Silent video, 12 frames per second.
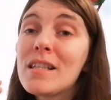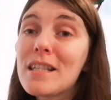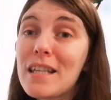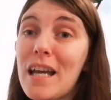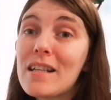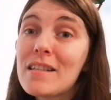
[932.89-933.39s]

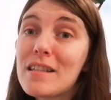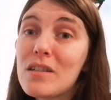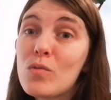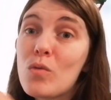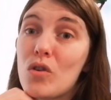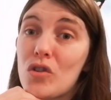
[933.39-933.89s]
to get to
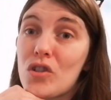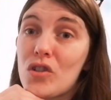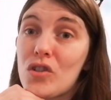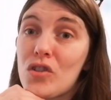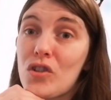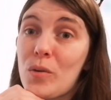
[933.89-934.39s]
this water
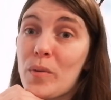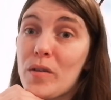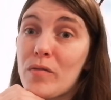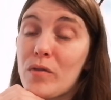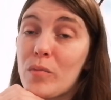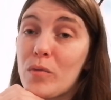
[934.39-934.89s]
to stop
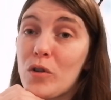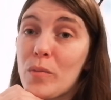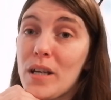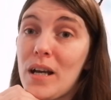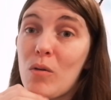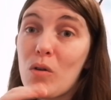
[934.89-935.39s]
it from
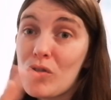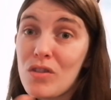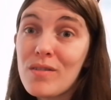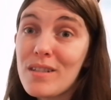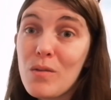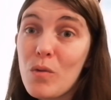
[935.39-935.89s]
coming out or
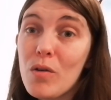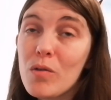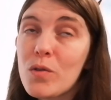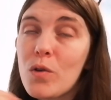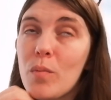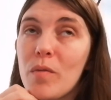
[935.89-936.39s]
to see where
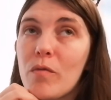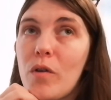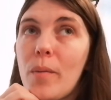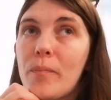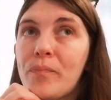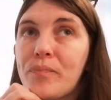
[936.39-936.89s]
it was coming
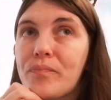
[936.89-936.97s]
from.